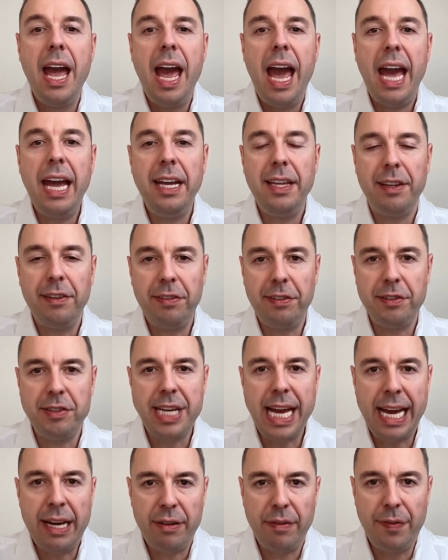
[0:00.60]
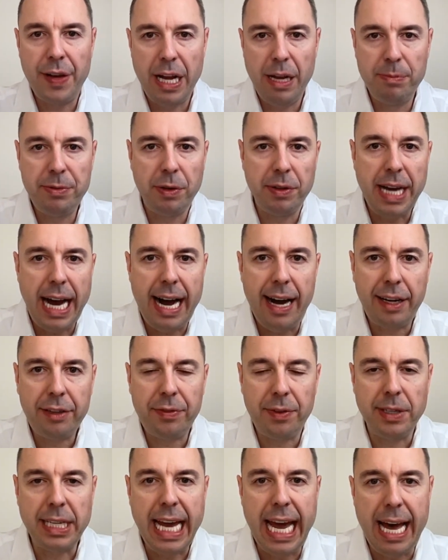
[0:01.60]
Hey, this is Dan Phelps with
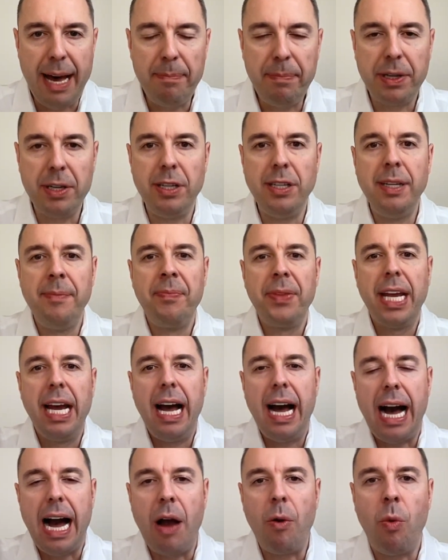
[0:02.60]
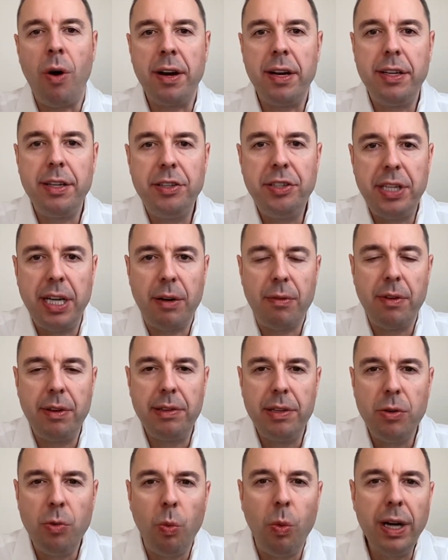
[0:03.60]
Oxford Capital. I wanted to share with
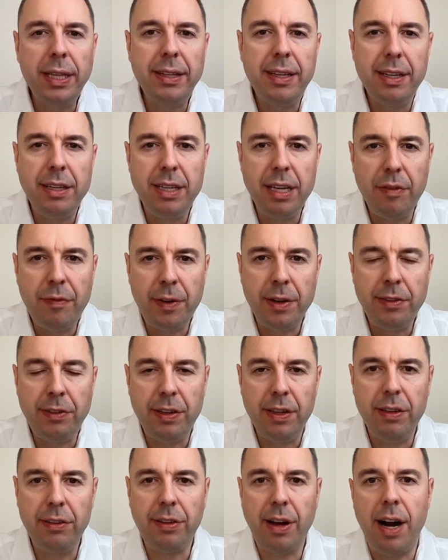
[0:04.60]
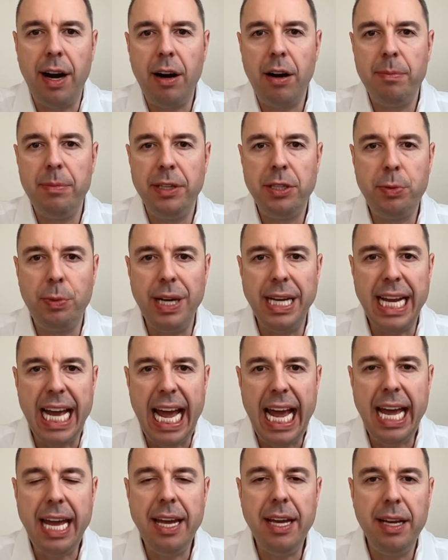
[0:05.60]
you what the differences are between
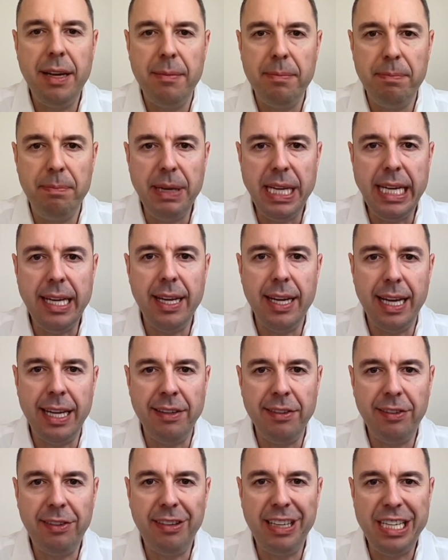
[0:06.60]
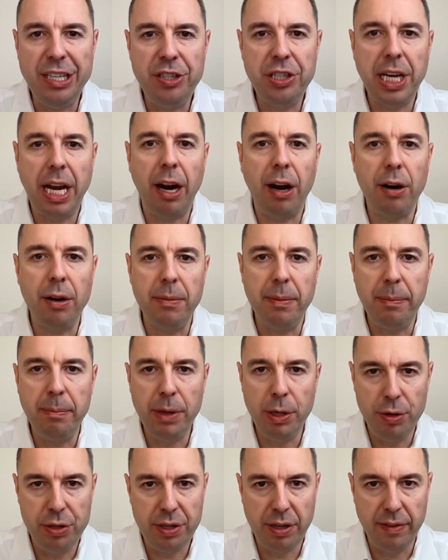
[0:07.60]
A, B, and C share
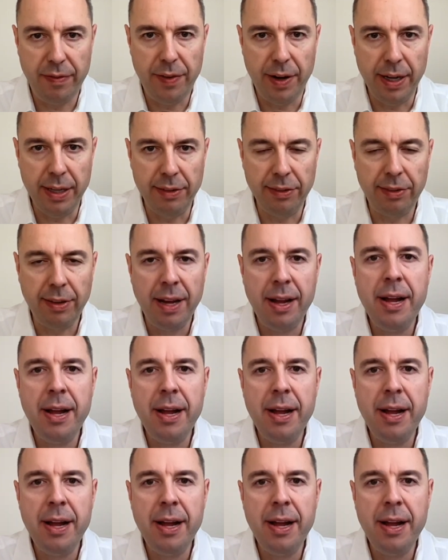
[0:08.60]
mutual funds.